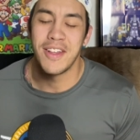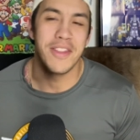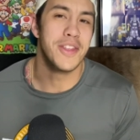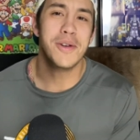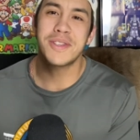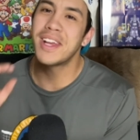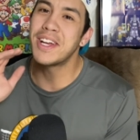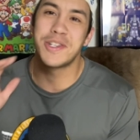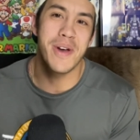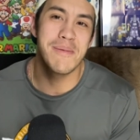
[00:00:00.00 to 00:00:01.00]
Those are like
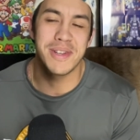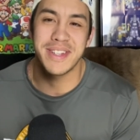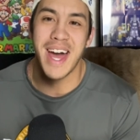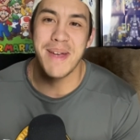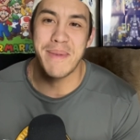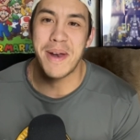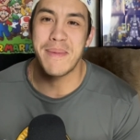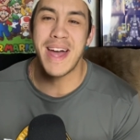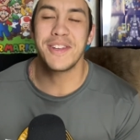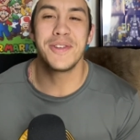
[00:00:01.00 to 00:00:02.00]
a drummer's nightmare,
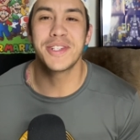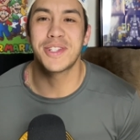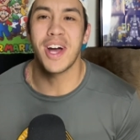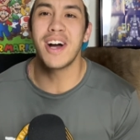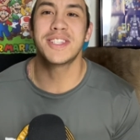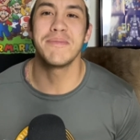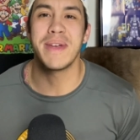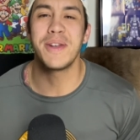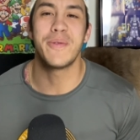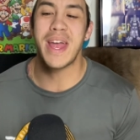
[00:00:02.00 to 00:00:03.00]
man. You just toss them
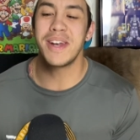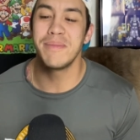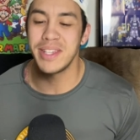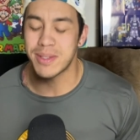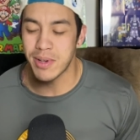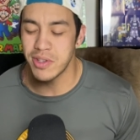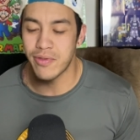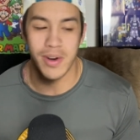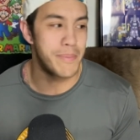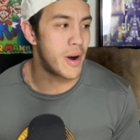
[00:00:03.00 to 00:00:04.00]
in randomly, especially
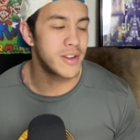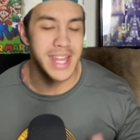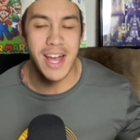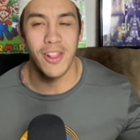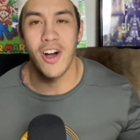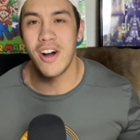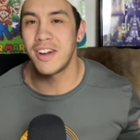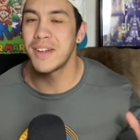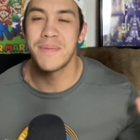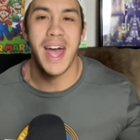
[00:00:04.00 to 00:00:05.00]
for a part that
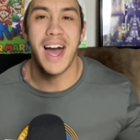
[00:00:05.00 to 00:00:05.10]
long.